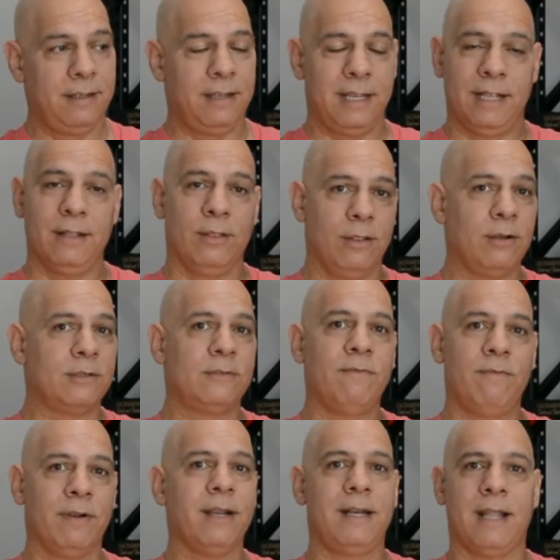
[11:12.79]
It looks
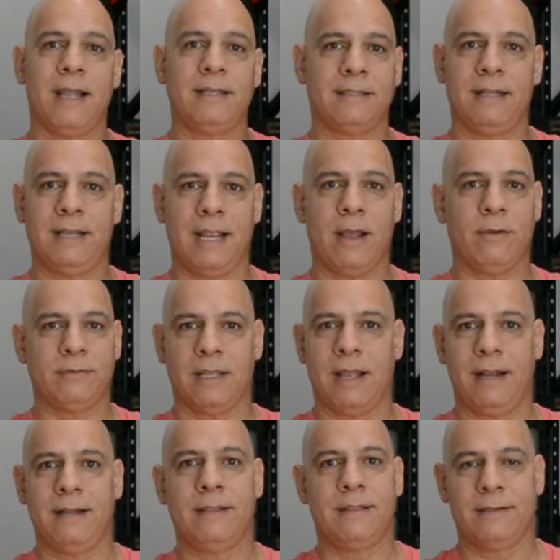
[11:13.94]
very nice on the
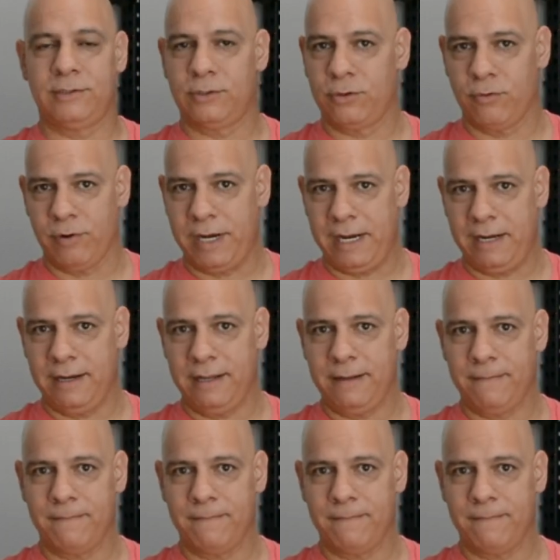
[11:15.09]
outside. The screen.